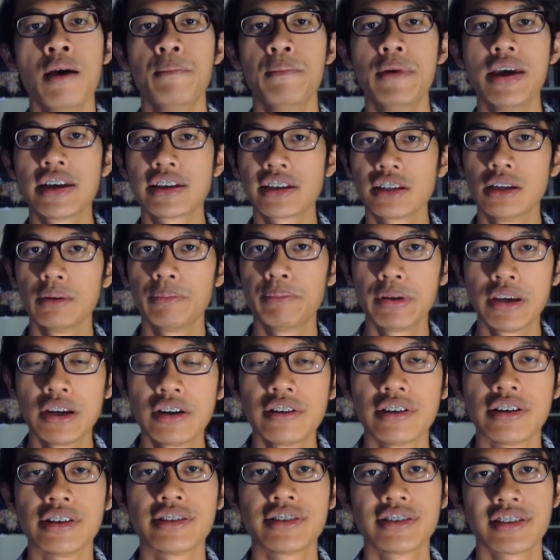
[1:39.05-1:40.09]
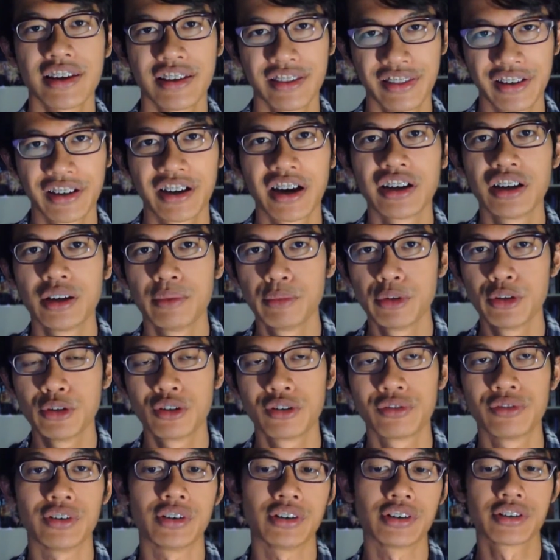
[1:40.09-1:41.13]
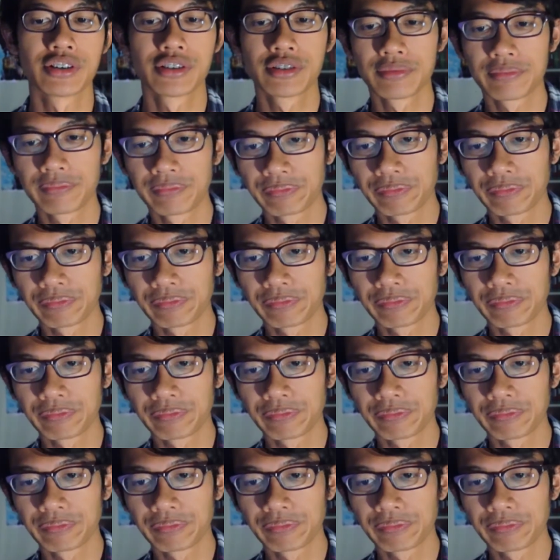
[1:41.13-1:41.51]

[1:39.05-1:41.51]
make an appearance in the Gundam universe,